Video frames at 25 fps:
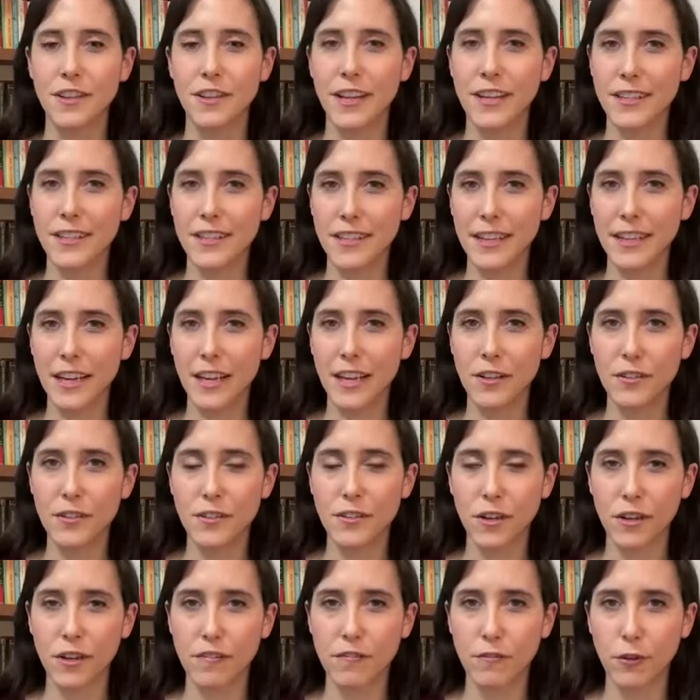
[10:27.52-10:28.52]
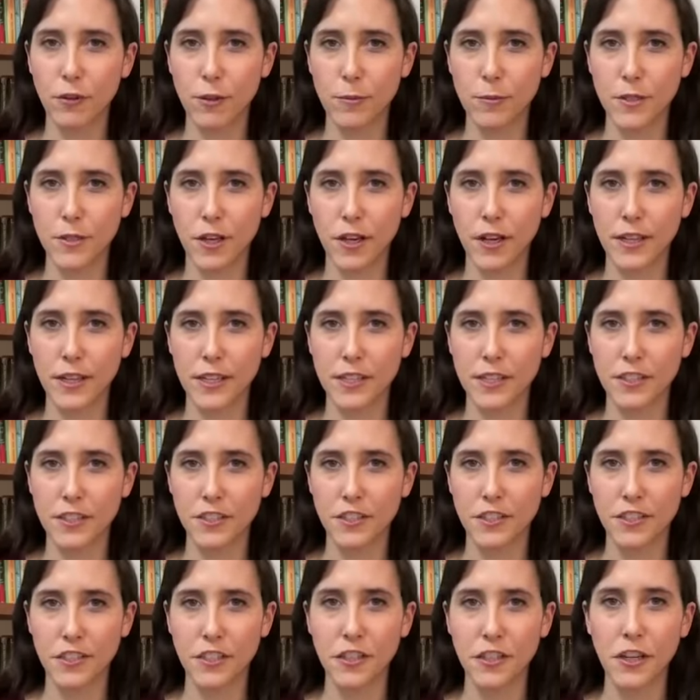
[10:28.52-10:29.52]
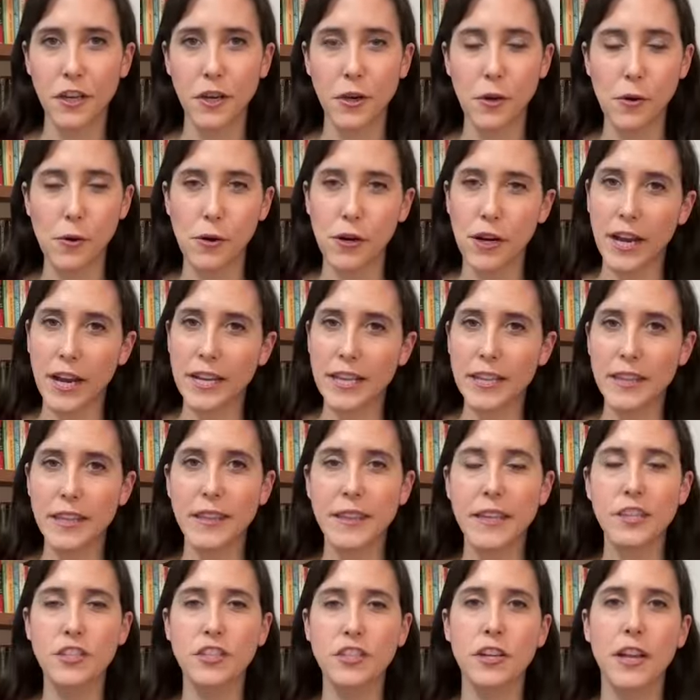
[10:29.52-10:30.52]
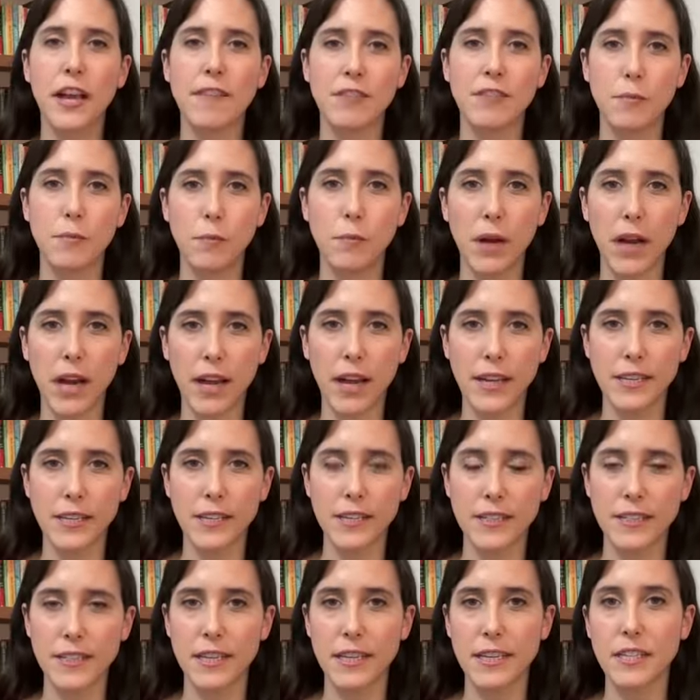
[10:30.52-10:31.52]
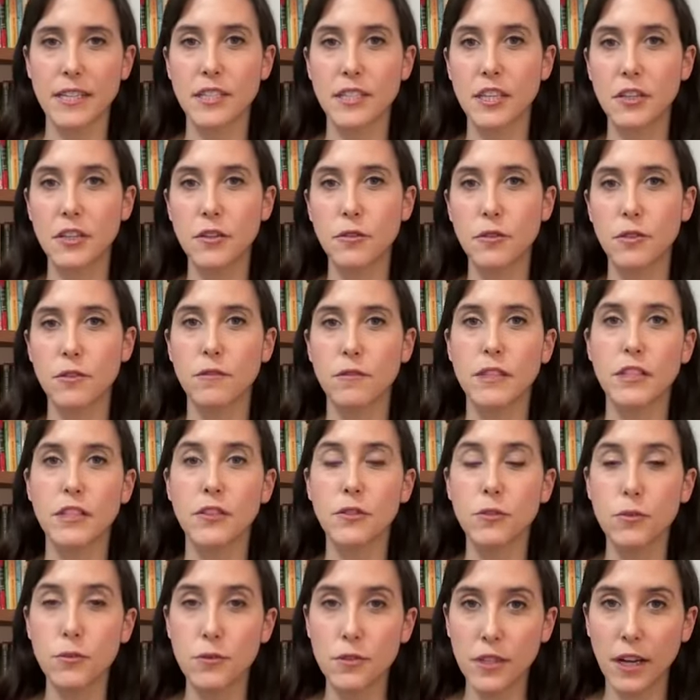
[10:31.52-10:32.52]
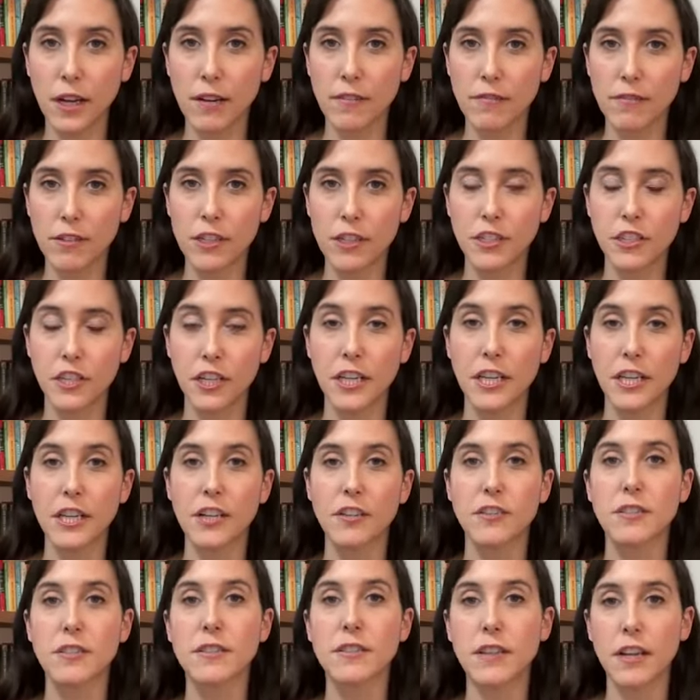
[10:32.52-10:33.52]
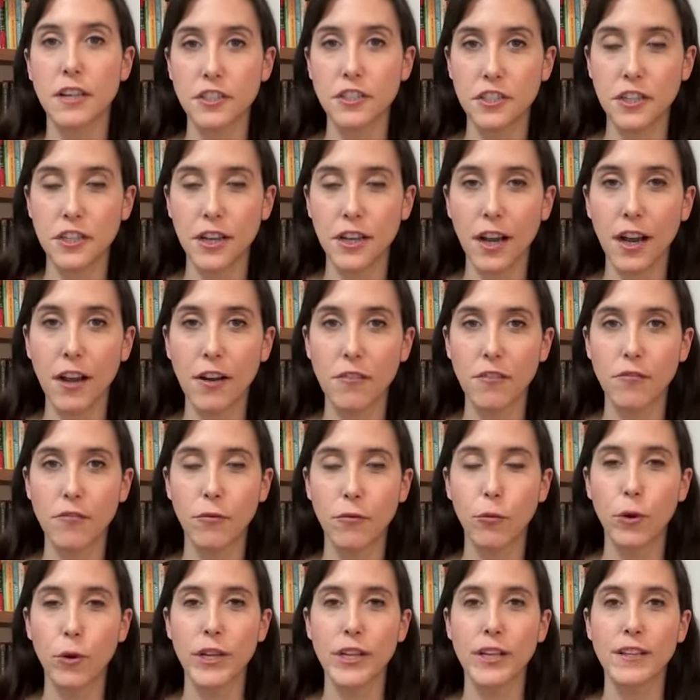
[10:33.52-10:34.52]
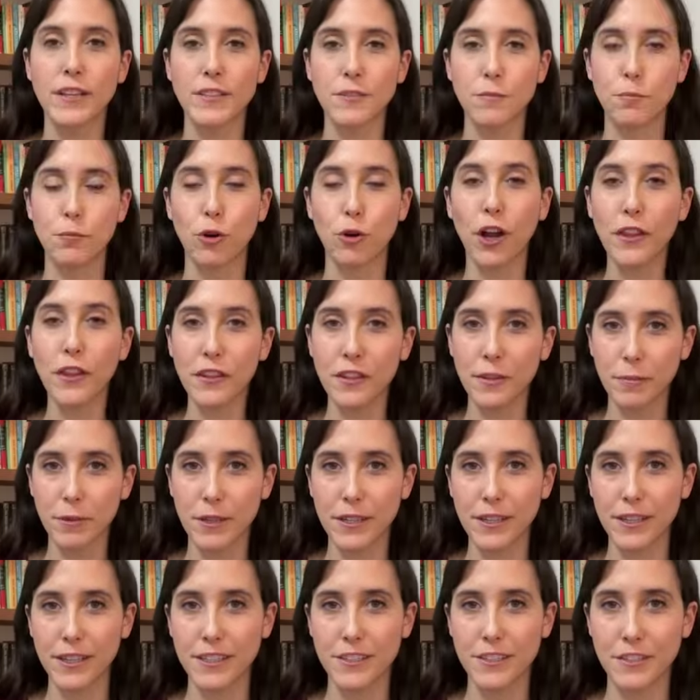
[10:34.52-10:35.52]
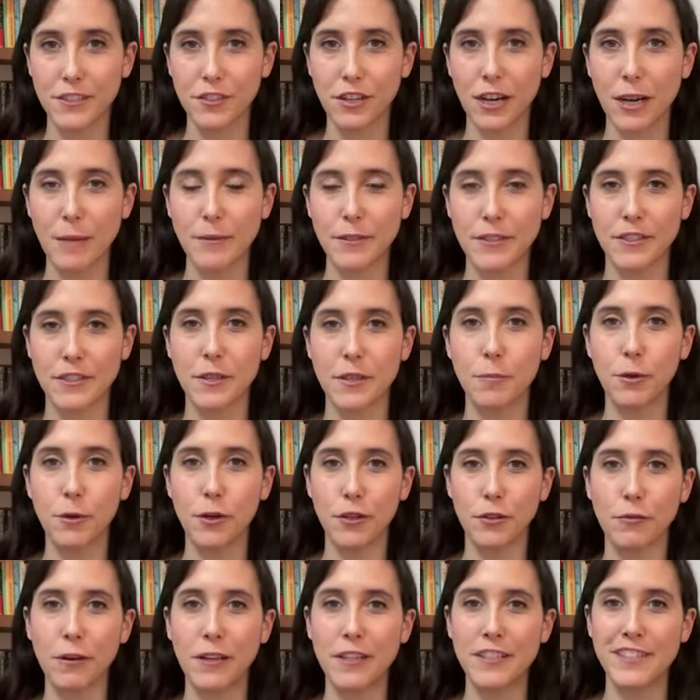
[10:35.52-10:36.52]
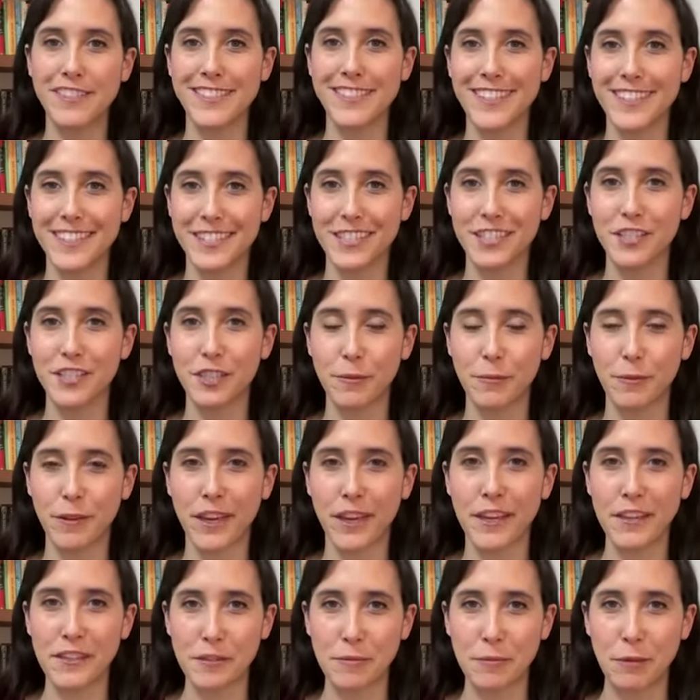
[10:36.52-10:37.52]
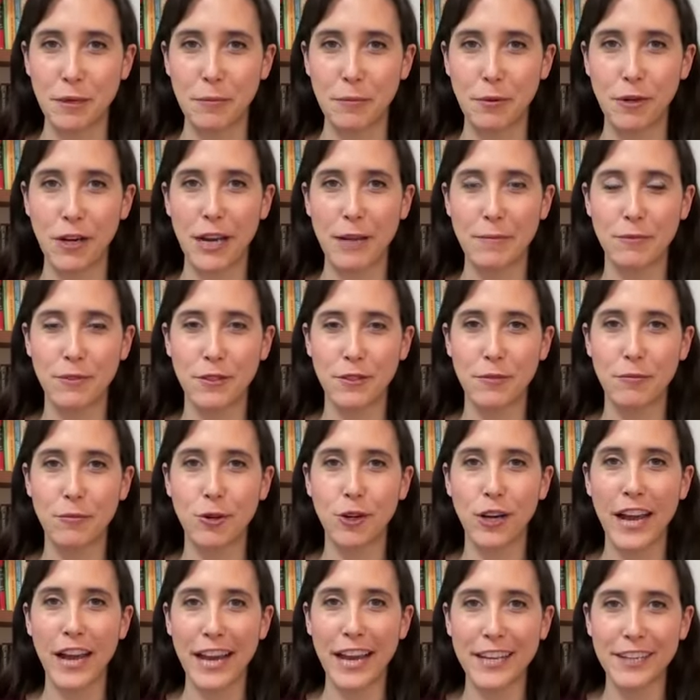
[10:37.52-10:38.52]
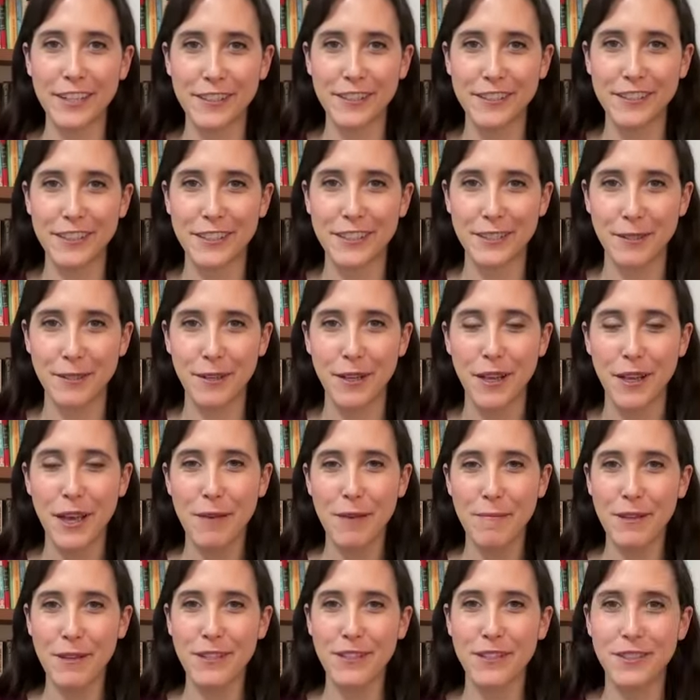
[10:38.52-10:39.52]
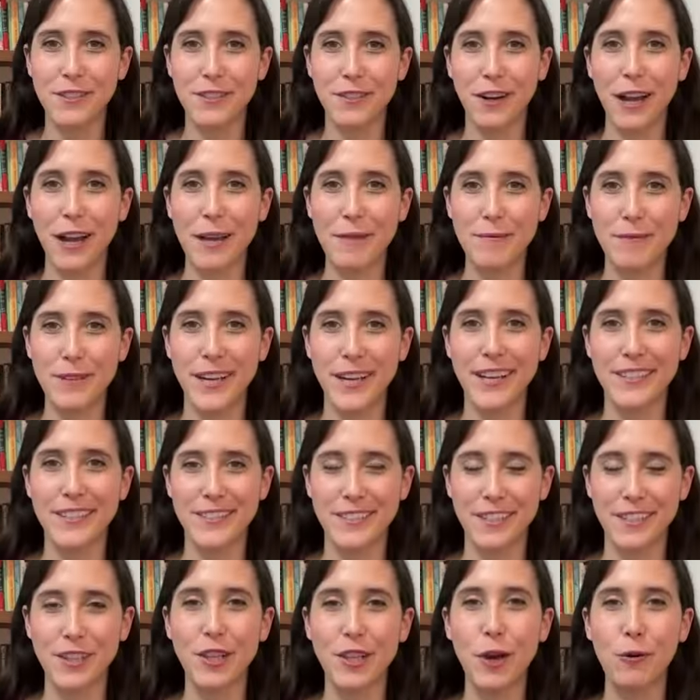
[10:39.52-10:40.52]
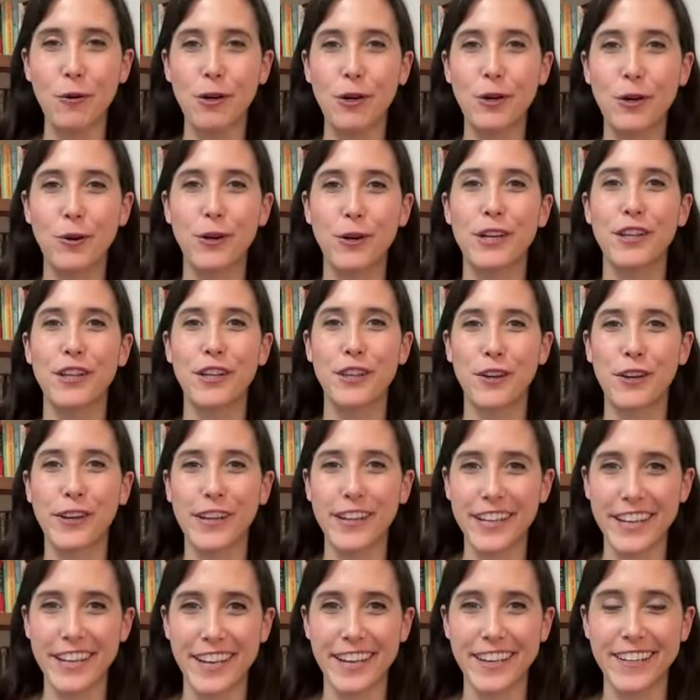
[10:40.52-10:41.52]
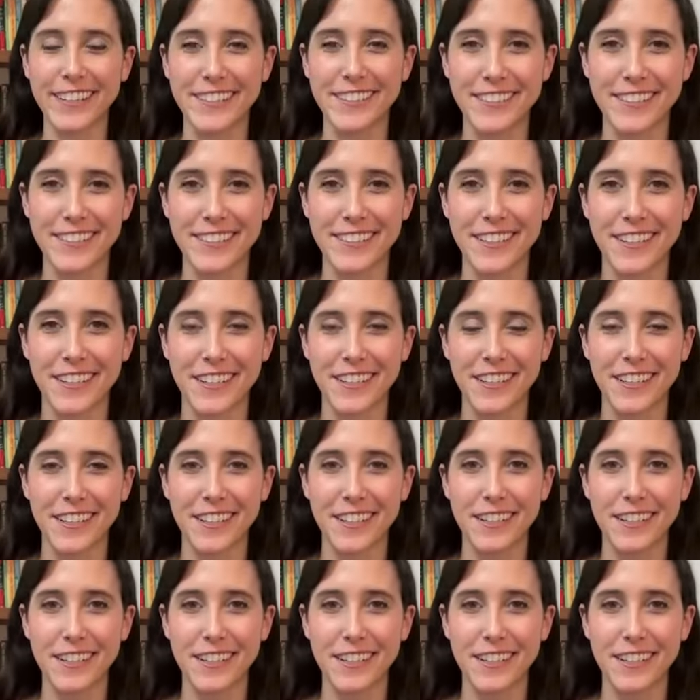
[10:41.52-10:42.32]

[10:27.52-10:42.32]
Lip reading: Is there anything else our Forbes audience should know, or anything they should have in mind as they continue to read news coverage and hear discussion of what is broadly being described as the birthright citizenship case, but perhaps could more accurately be described as lower court authority case?